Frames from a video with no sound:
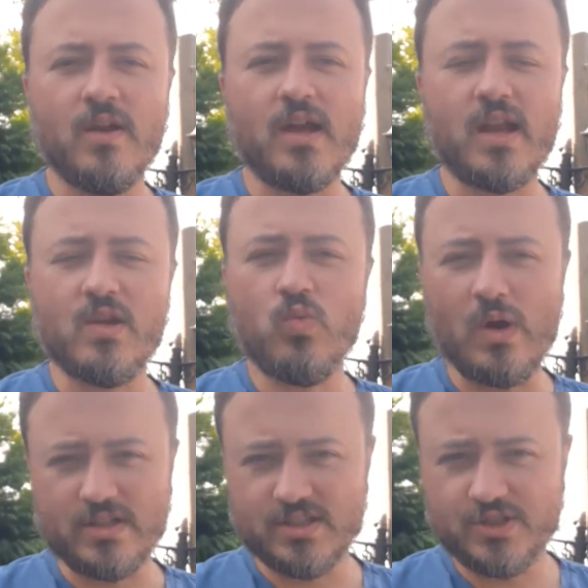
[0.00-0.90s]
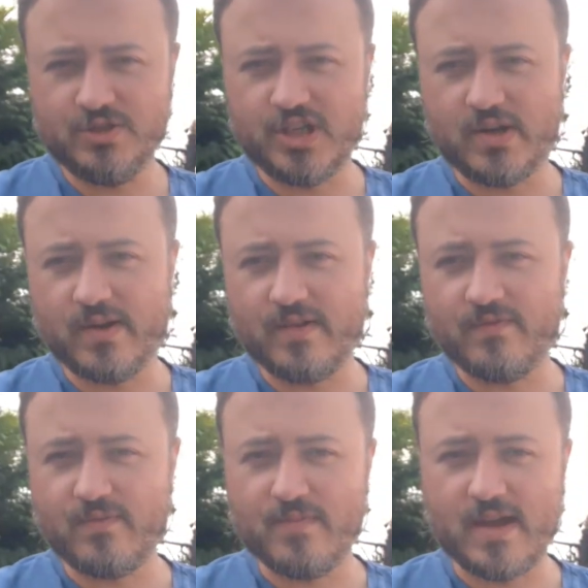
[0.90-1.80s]
any 1s you generate
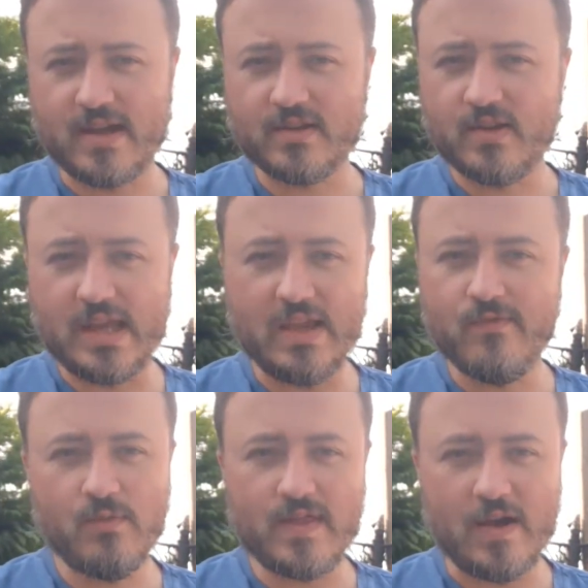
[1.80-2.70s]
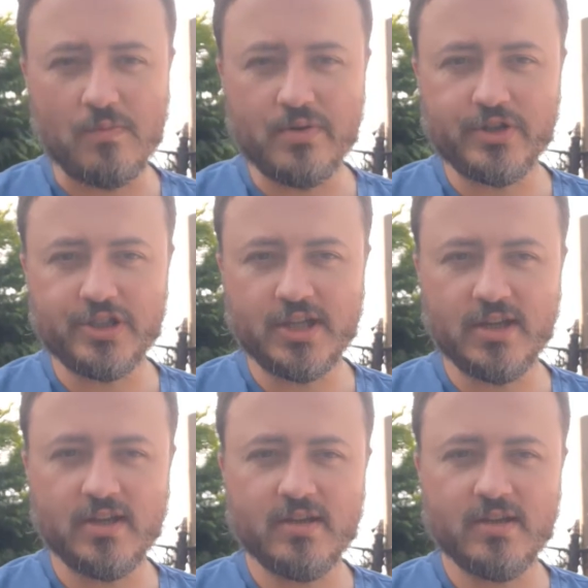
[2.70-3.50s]
from that, even without pushing,